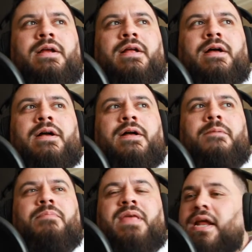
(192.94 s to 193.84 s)
And
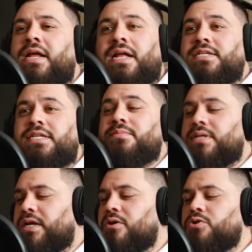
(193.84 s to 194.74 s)
it seems that
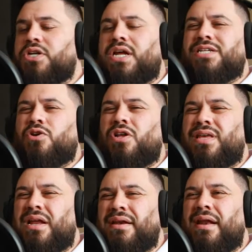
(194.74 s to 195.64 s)
Gojira has got that
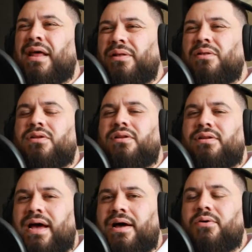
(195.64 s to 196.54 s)
nailed
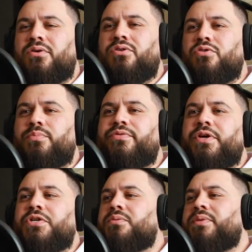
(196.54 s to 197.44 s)
down to
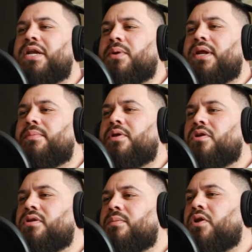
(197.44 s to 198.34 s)
perfection. But anyway, let
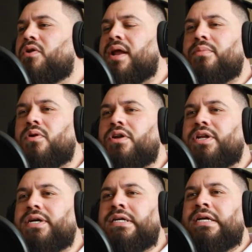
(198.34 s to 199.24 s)
me not ramble on here.
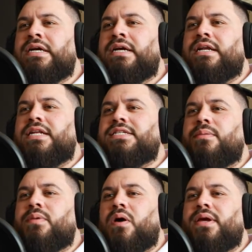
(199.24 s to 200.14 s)
Let's keep
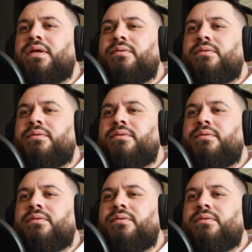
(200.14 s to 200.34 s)
going.